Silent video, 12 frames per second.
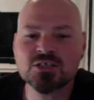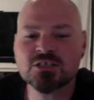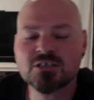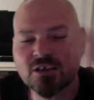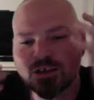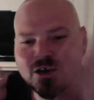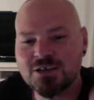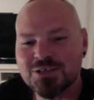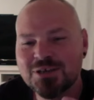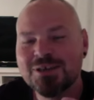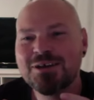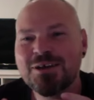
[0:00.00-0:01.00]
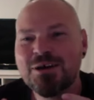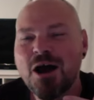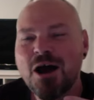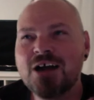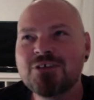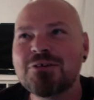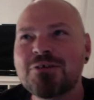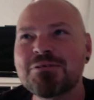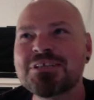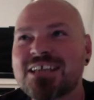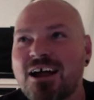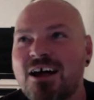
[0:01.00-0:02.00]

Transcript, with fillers: It's like guys, it I don't understand.